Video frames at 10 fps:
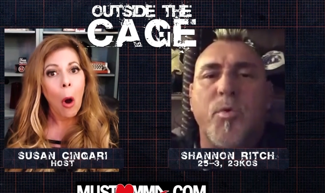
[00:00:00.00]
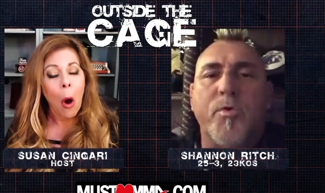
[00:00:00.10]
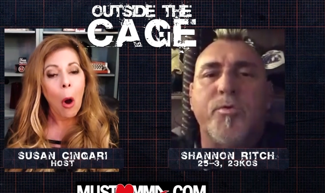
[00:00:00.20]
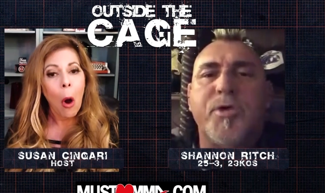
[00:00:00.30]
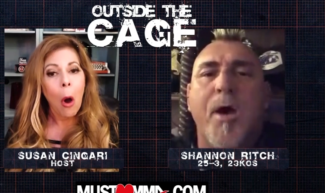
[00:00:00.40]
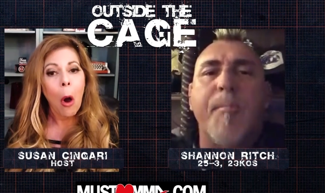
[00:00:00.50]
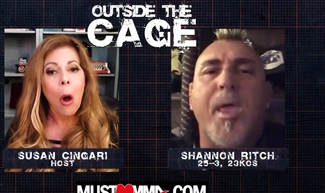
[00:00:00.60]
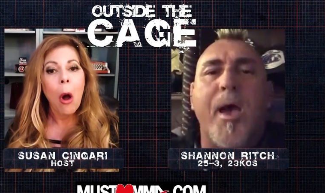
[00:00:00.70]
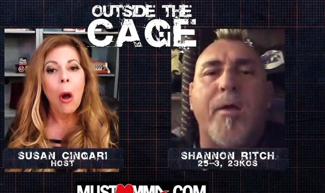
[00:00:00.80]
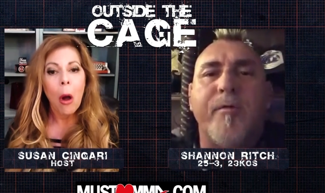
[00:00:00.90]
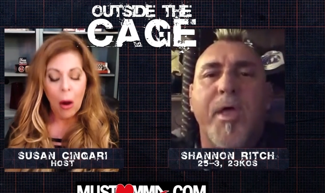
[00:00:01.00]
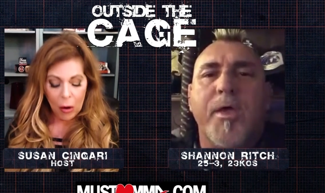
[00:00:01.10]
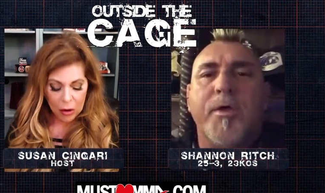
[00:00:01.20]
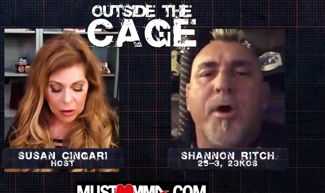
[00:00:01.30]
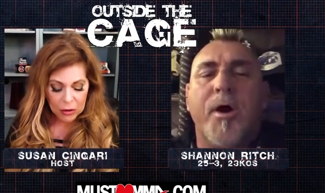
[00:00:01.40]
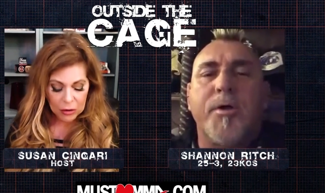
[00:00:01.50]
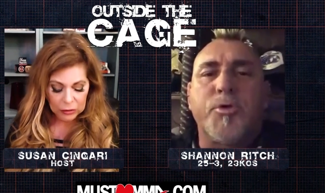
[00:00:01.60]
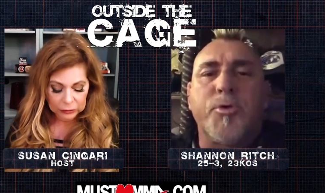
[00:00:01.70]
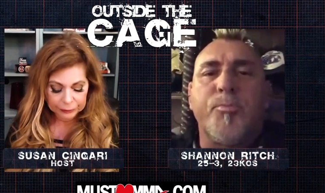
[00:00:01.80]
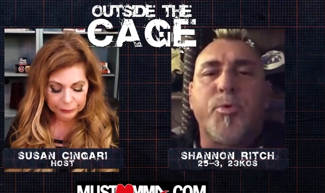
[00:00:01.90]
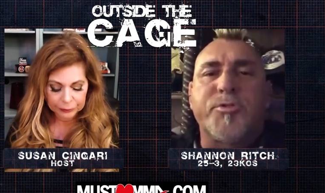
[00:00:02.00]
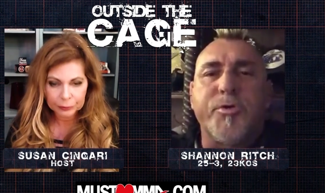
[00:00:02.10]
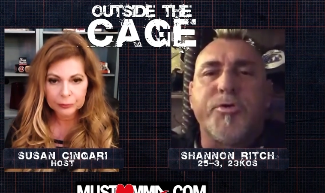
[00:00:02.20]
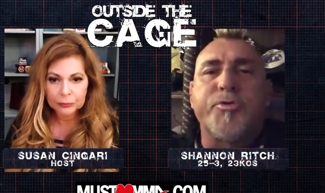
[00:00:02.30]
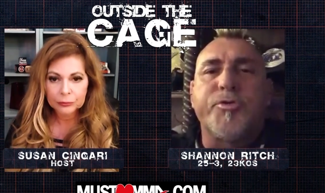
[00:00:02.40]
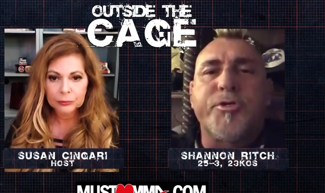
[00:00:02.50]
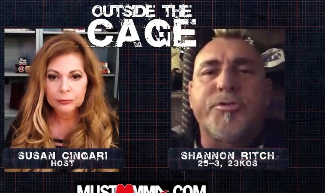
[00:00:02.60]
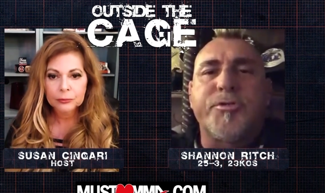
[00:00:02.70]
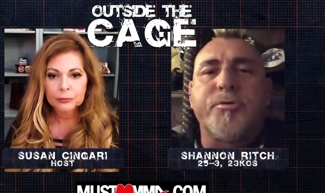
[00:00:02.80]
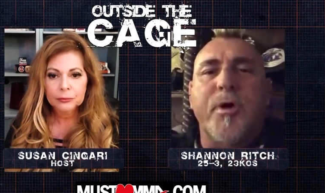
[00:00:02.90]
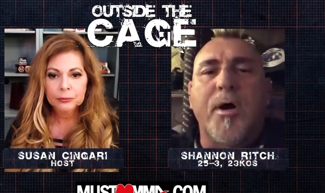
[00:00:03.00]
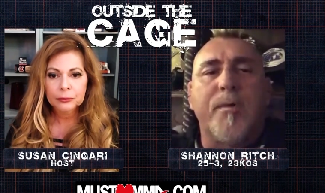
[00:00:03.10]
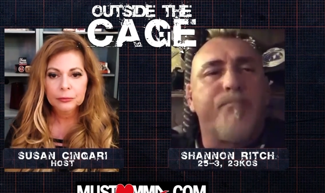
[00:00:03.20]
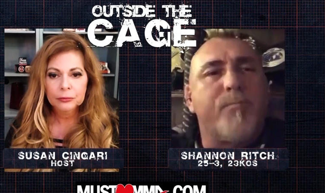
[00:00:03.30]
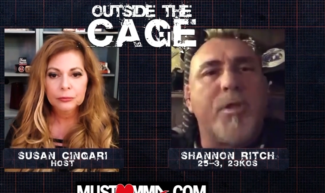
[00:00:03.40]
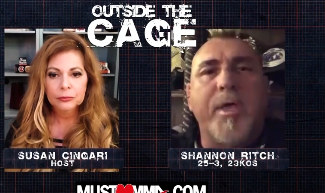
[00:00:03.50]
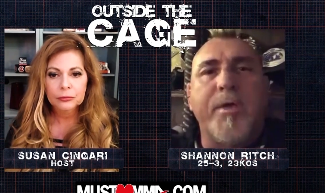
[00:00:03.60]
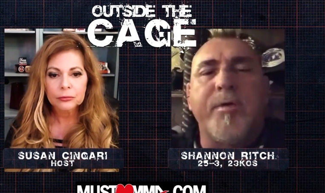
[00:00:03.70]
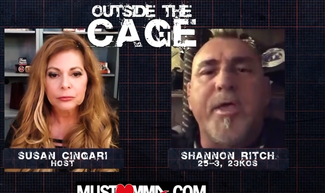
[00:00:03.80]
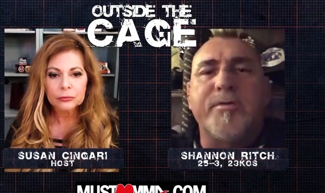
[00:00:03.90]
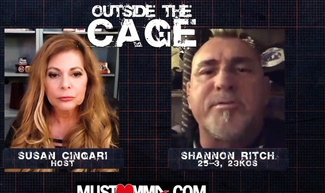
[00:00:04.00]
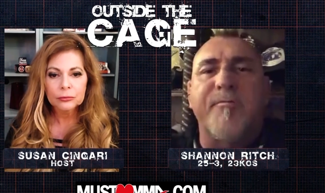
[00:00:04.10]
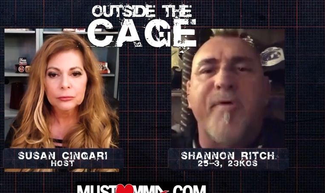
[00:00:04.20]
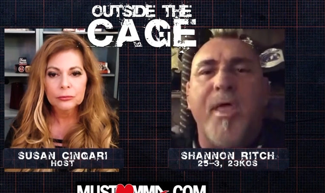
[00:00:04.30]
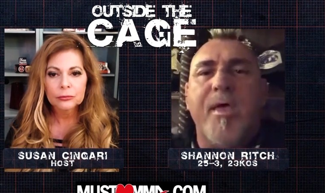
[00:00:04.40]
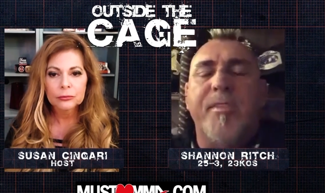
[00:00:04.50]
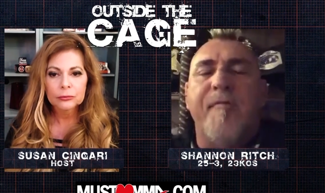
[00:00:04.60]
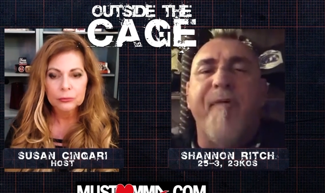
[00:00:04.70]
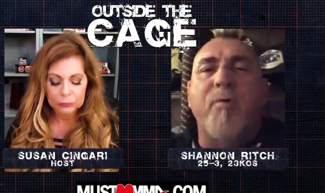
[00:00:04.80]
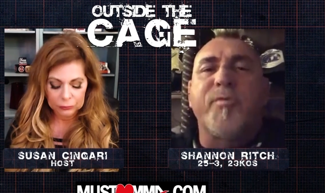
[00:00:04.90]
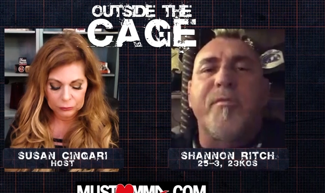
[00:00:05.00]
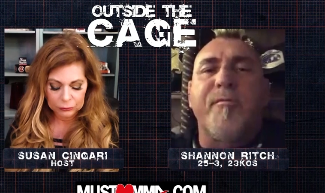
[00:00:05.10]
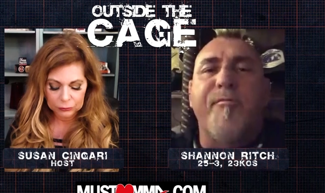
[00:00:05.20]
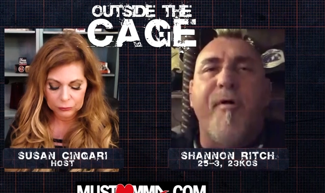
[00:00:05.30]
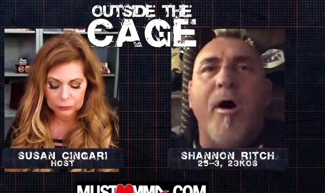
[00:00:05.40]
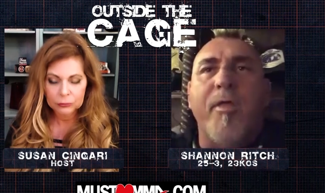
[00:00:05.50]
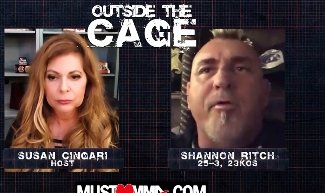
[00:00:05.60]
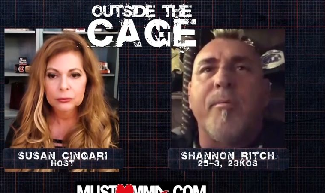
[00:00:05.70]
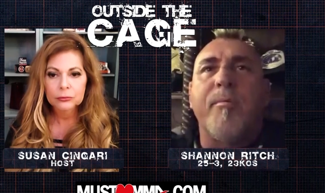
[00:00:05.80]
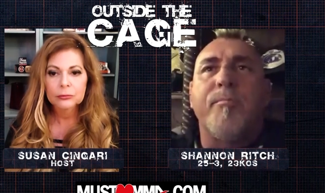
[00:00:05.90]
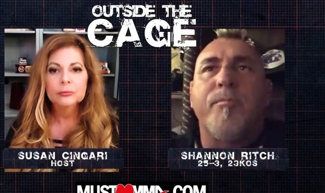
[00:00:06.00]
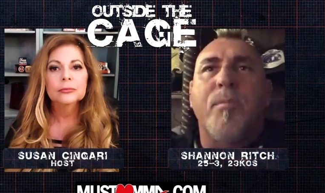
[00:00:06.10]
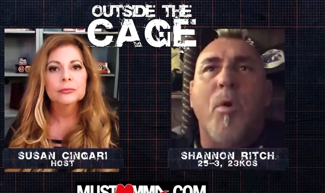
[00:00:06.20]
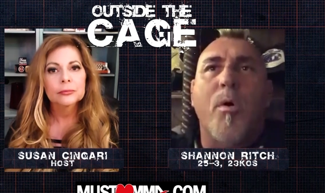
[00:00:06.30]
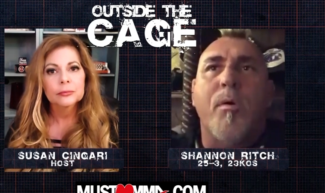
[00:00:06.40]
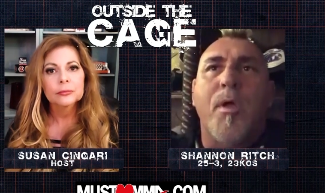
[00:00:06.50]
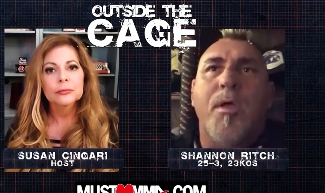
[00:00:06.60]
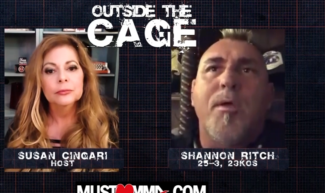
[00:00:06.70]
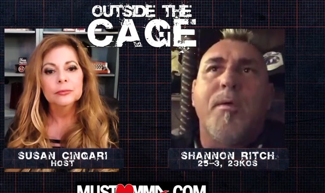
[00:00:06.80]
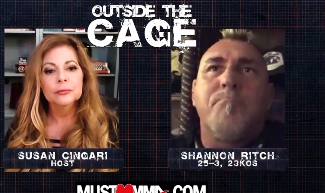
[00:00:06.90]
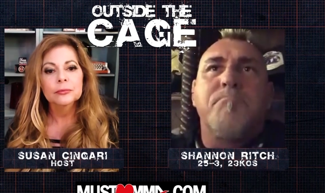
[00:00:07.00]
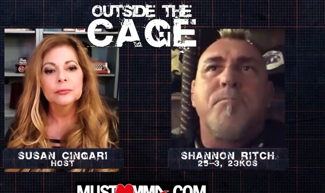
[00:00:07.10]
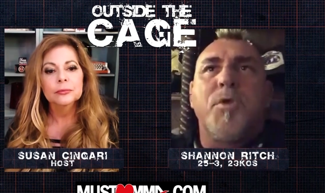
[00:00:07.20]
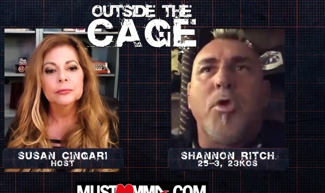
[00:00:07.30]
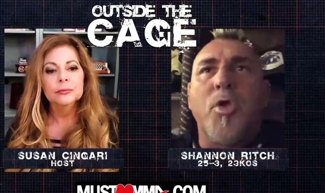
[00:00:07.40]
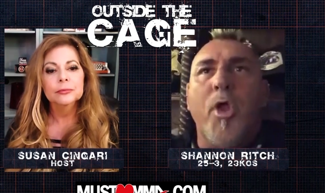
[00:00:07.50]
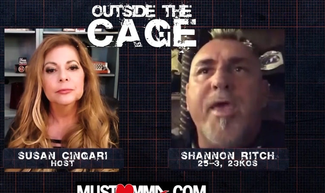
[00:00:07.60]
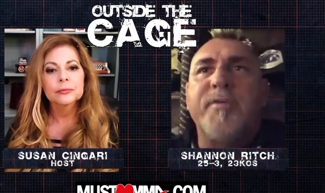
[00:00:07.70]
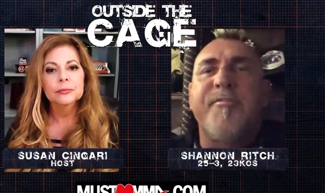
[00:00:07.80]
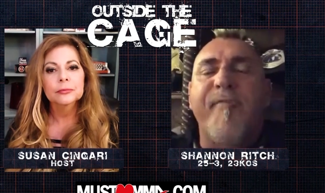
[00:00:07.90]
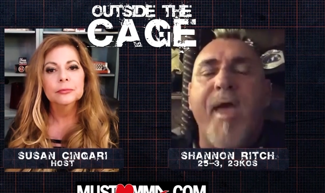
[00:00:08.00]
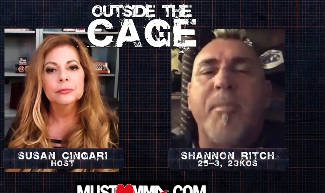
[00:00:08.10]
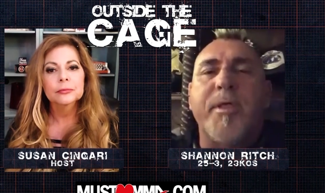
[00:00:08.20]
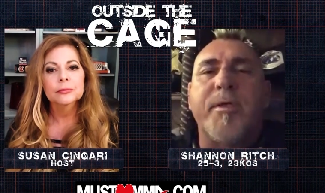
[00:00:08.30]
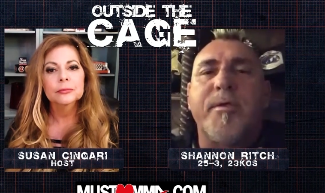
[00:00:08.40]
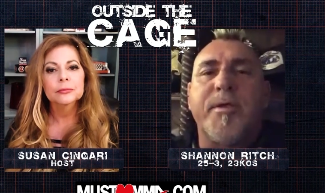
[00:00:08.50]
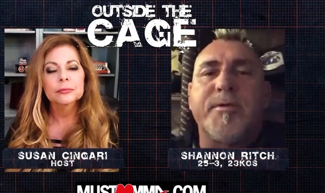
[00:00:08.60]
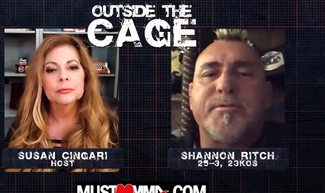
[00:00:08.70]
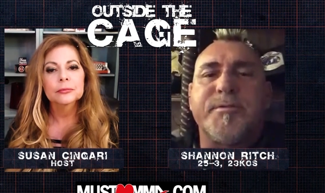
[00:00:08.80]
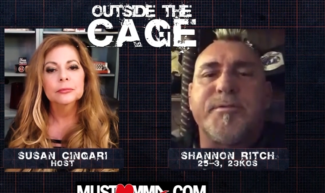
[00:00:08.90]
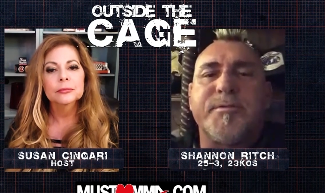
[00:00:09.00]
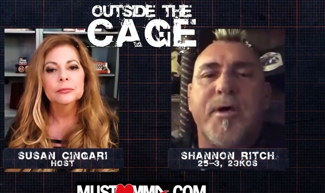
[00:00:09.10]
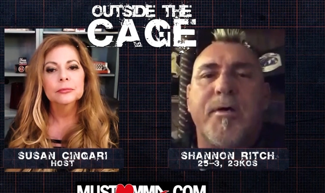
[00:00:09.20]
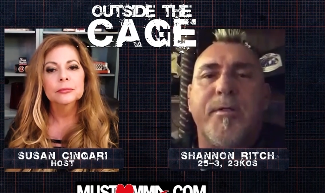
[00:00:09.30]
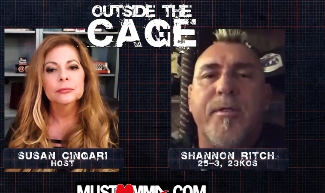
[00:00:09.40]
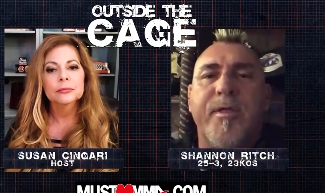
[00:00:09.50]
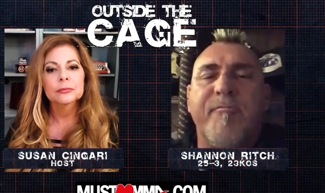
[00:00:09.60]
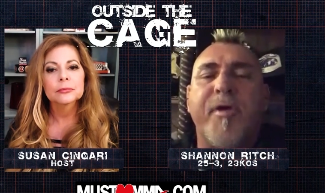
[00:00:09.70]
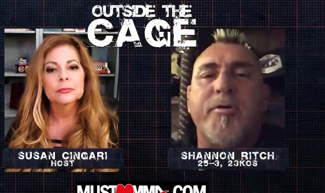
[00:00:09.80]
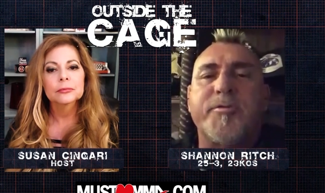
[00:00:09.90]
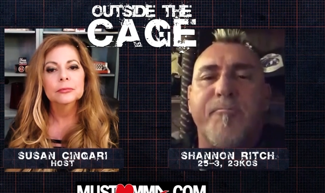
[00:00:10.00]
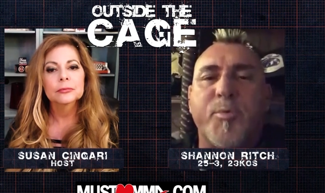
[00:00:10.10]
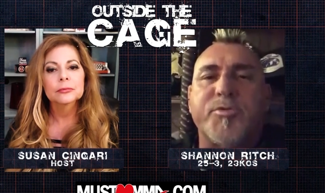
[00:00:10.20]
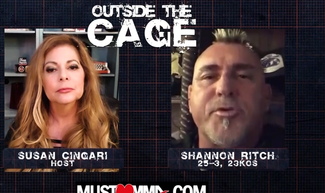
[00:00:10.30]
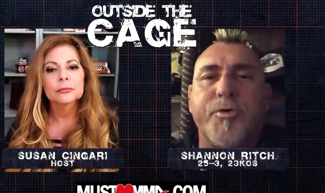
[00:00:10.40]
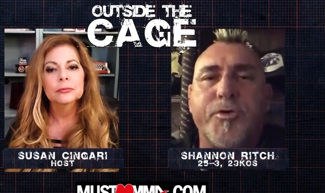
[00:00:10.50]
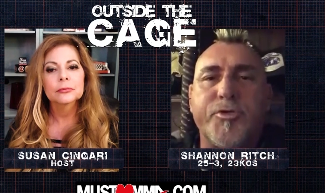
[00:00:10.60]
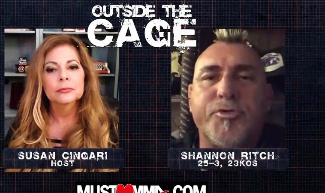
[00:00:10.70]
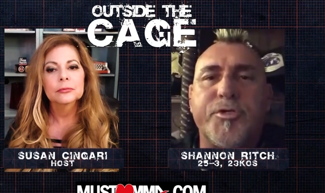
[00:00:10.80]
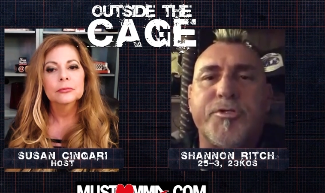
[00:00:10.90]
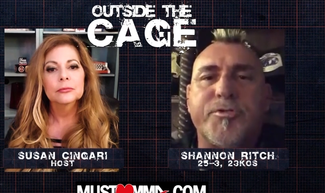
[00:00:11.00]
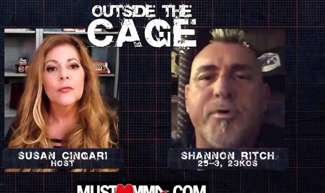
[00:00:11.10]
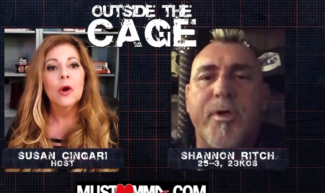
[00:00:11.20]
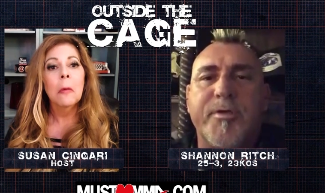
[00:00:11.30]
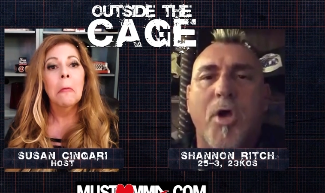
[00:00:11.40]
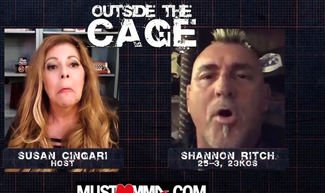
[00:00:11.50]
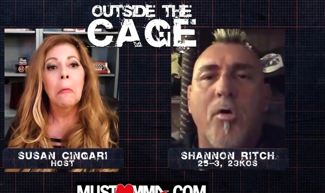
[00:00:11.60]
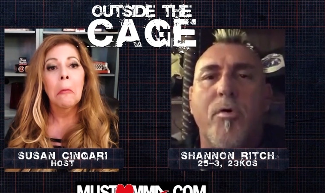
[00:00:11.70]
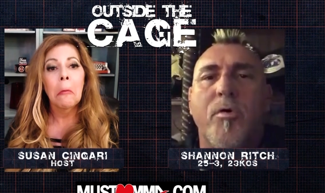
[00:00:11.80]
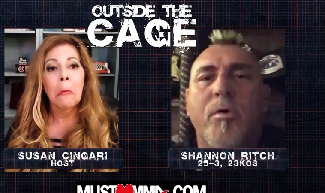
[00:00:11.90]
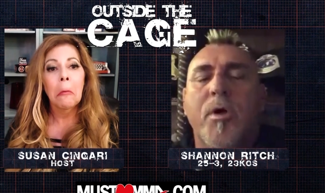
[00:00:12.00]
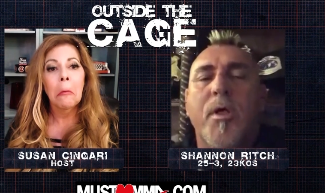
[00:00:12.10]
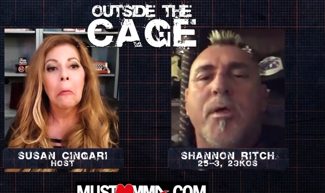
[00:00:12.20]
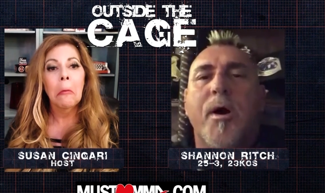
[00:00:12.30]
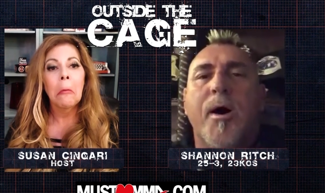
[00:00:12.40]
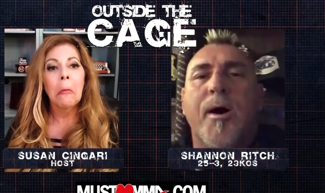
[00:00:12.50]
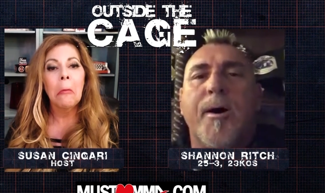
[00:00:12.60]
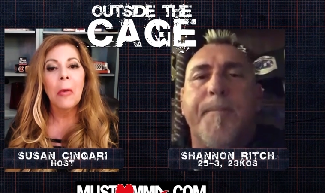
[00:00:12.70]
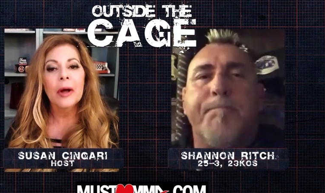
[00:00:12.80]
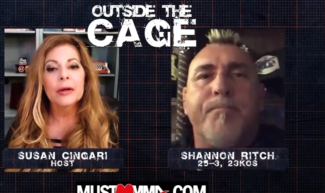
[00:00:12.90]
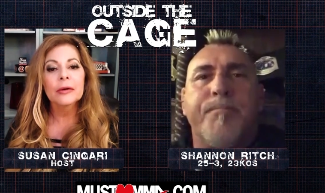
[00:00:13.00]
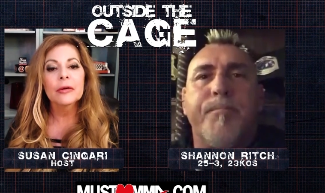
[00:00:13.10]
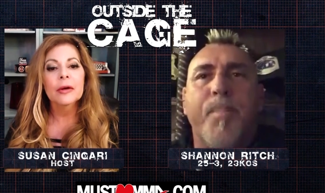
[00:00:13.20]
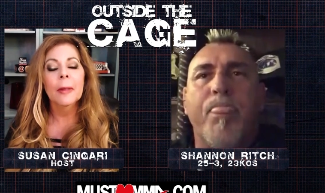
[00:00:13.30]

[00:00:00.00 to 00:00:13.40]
Speaker 1: is the one who taught me how to uh, do Brazilian Jiu-Jitsu. Um, you know, he, he's a the founding father or you know, his family is uh, the inventors of Brazilian Jiu Jitsu. His uncle, um,